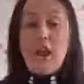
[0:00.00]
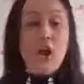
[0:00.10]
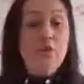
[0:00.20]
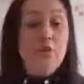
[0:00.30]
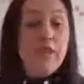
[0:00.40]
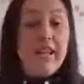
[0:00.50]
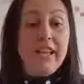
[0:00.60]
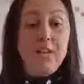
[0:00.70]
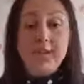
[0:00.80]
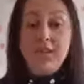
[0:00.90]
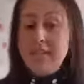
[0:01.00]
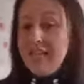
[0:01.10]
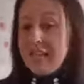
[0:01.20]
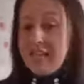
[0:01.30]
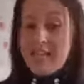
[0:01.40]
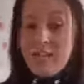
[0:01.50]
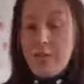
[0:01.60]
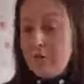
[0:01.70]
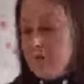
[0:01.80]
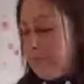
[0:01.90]
And hopefully you can see it
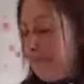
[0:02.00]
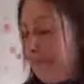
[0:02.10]
too.